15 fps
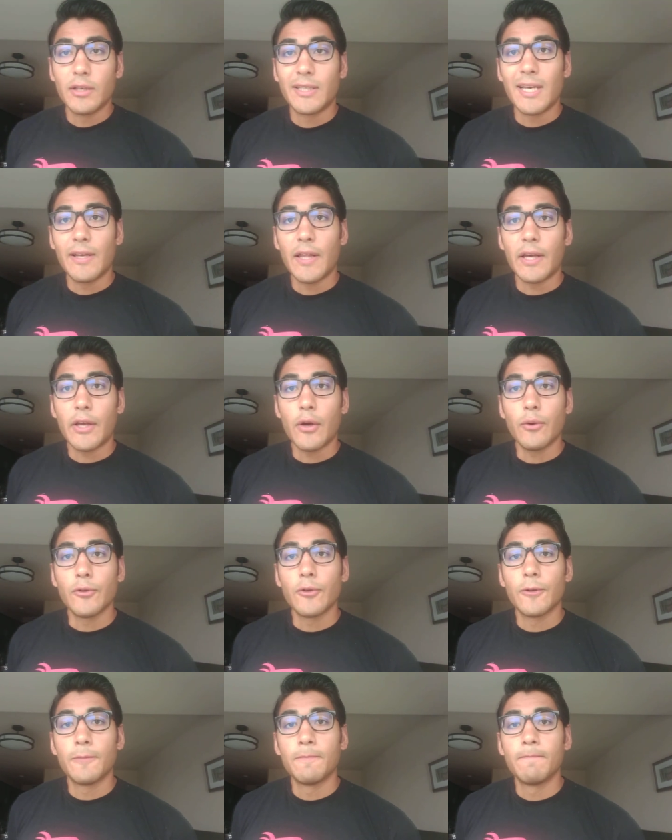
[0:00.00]
I'll see how that
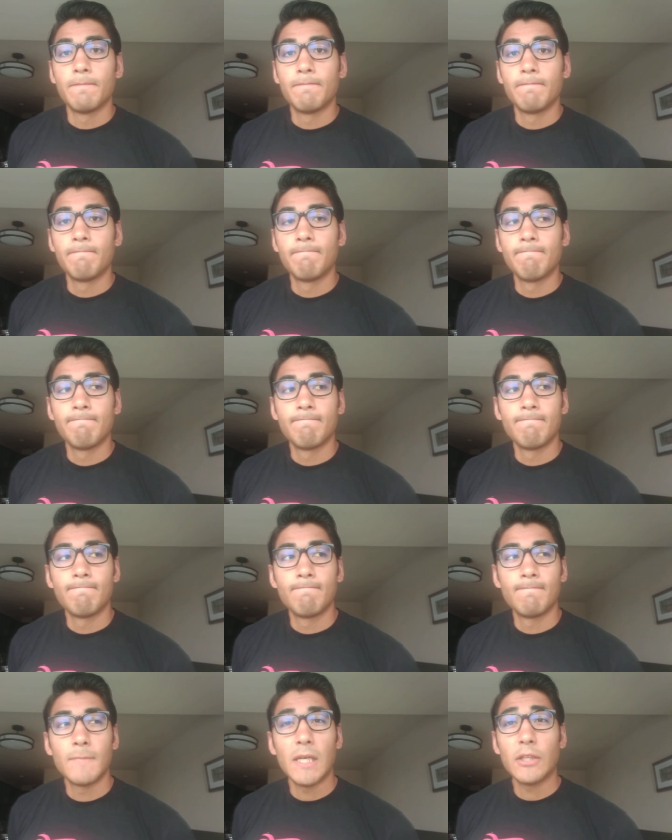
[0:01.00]
goes.
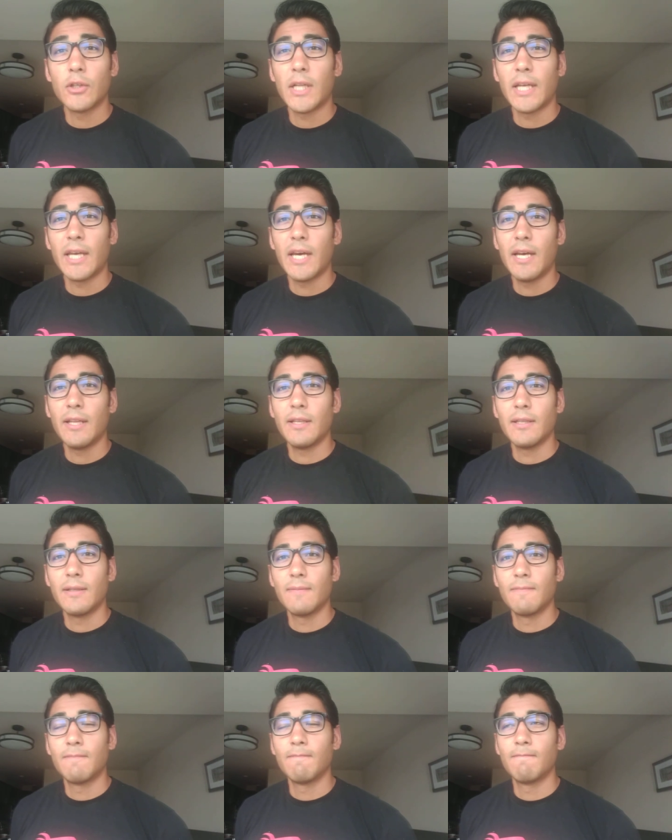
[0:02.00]
That's all I got.
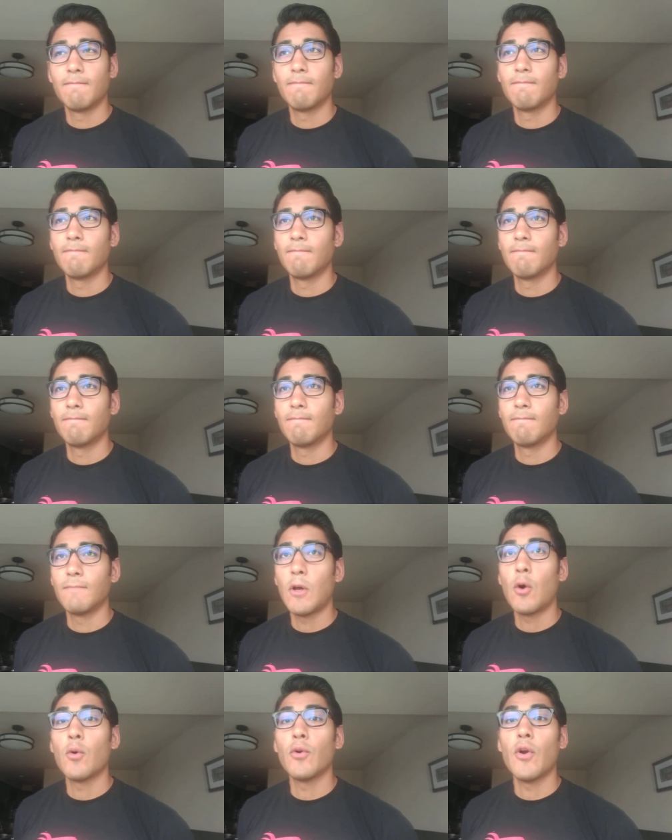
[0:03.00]

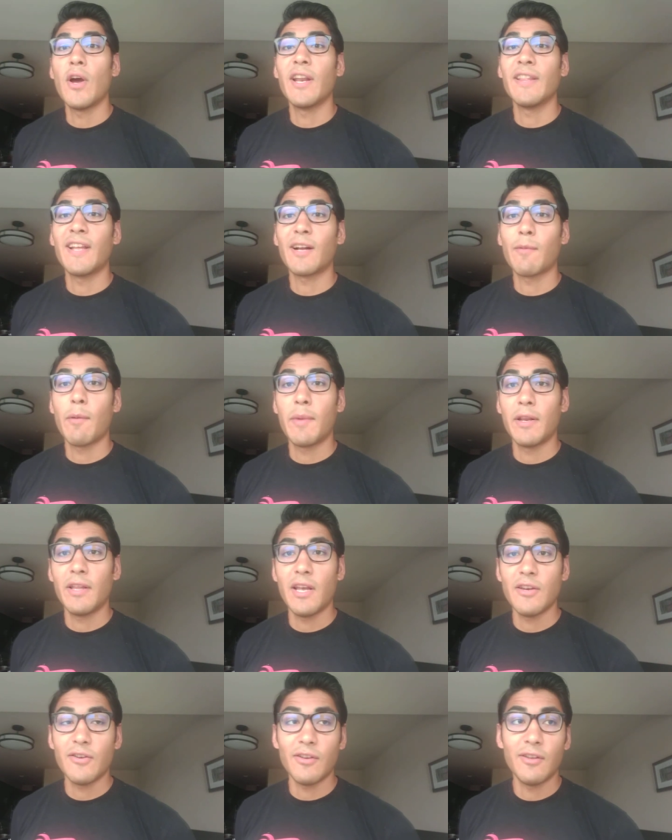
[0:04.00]
Oh no, I didn't talk about
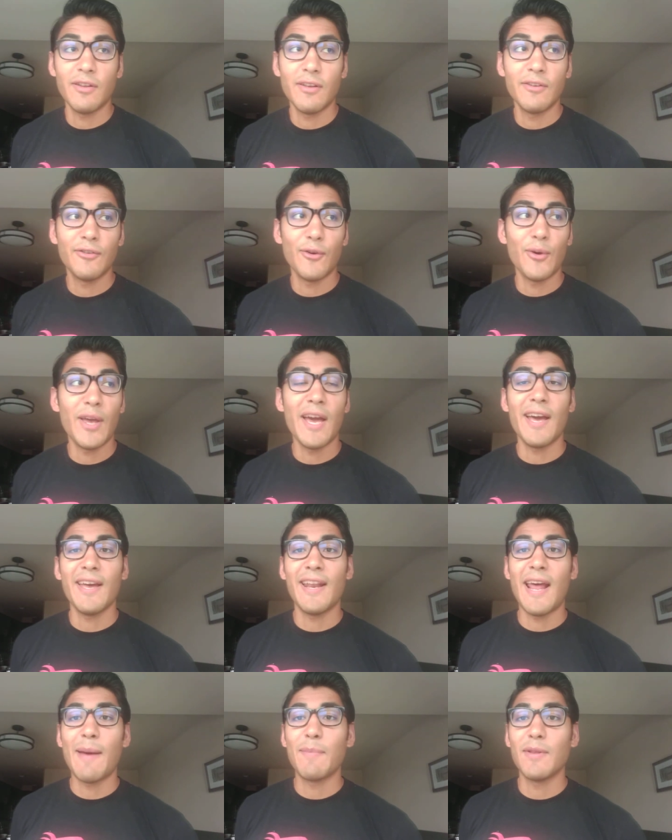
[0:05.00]
meditation. So yeah,
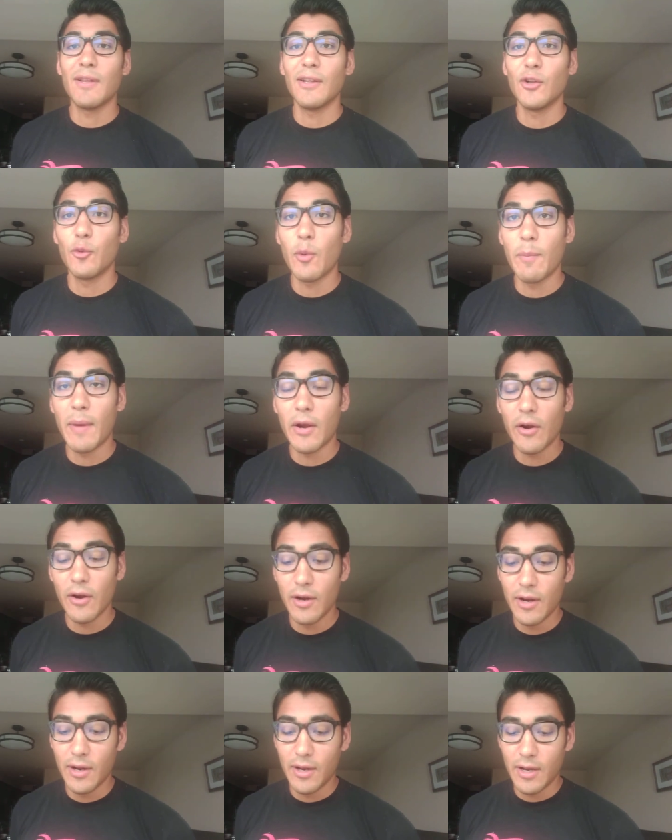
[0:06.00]
it happened a little bit better
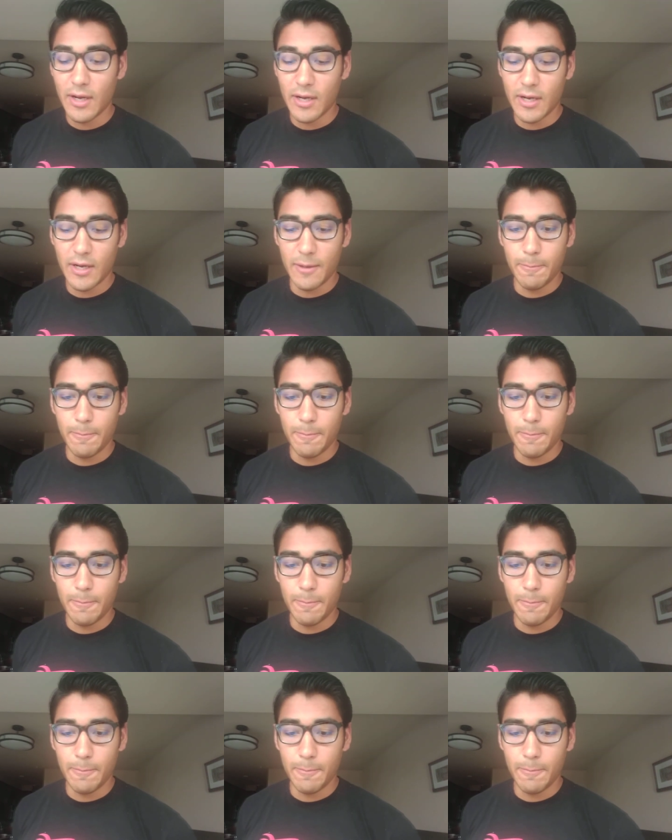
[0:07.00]
uh,